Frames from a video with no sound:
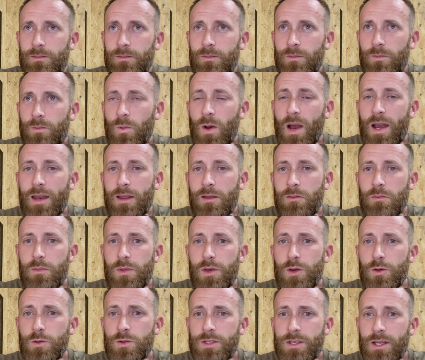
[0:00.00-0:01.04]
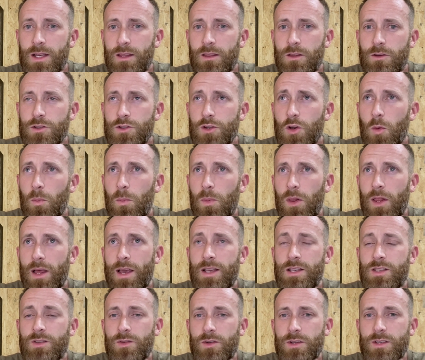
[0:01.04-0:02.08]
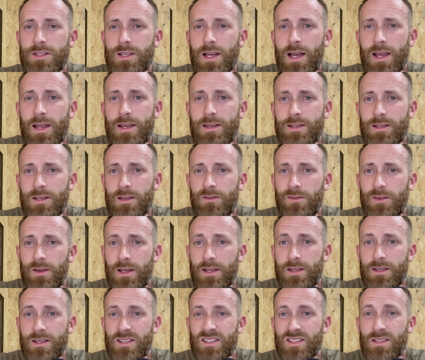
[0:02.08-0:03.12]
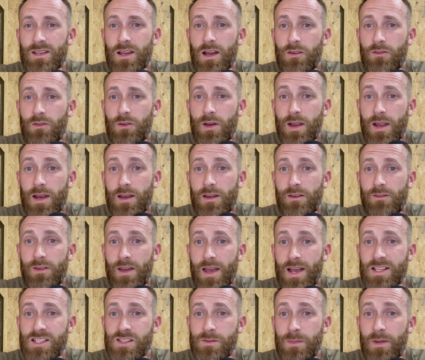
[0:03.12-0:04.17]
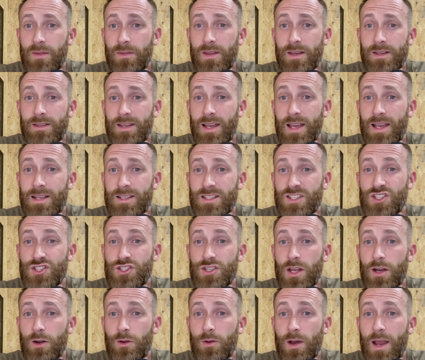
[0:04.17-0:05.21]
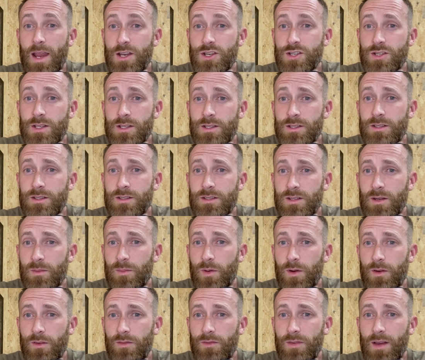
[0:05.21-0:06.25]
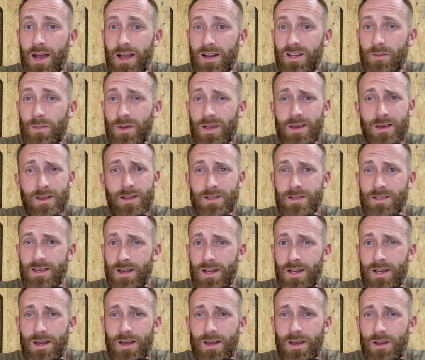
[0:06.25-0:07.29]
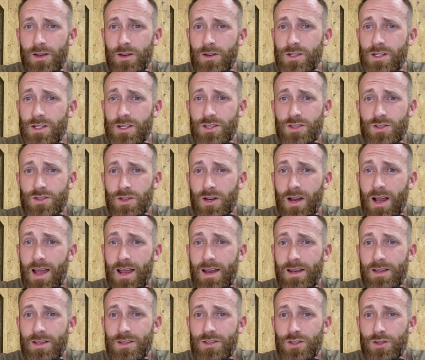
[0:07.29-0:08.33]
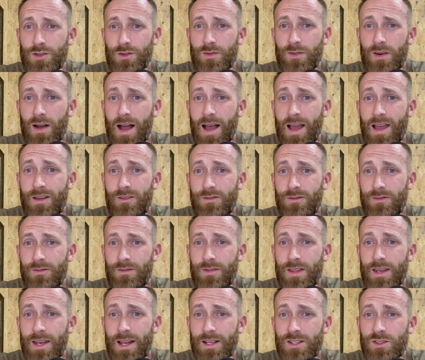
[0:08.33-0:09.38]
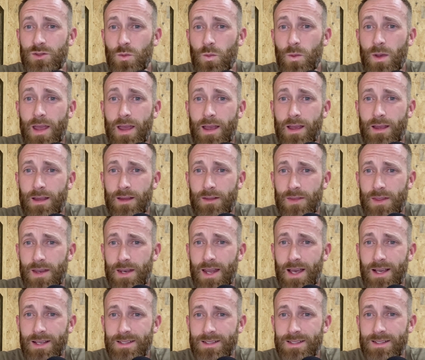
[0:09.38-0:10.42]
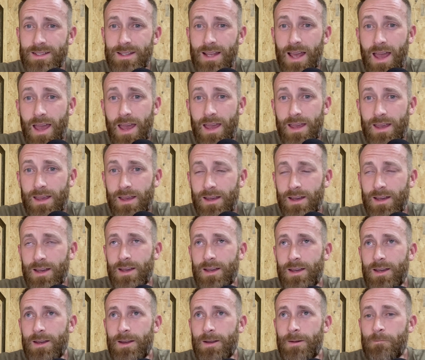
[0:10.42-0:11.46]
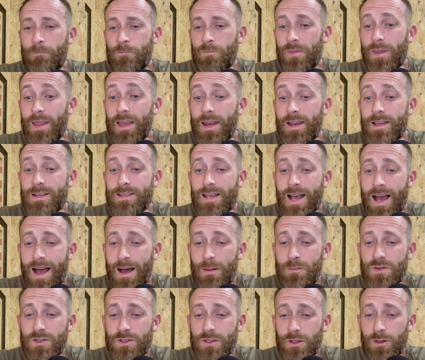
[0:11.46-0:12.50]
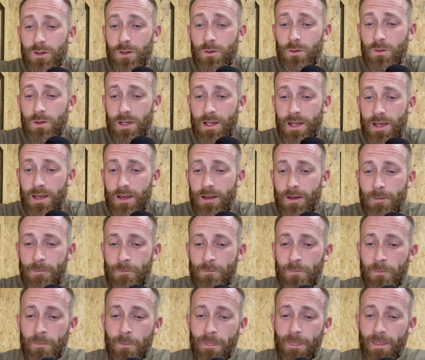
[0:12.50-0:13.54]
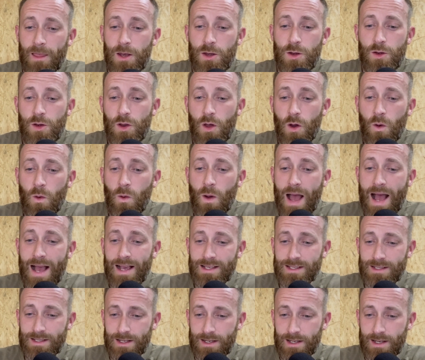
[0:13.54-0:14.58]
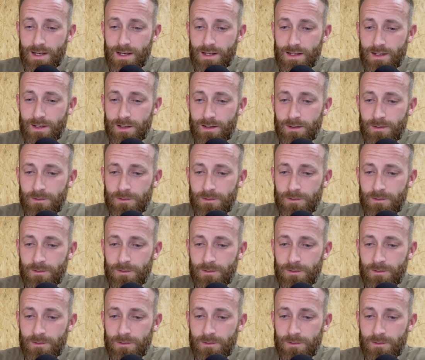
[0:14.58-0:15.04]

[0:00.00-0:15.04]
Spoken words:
writing music. There's no place for scientific discovery and advancement that takes generations to perfect, because you're just trying to survive the next week and the next day. It is absolutely no accident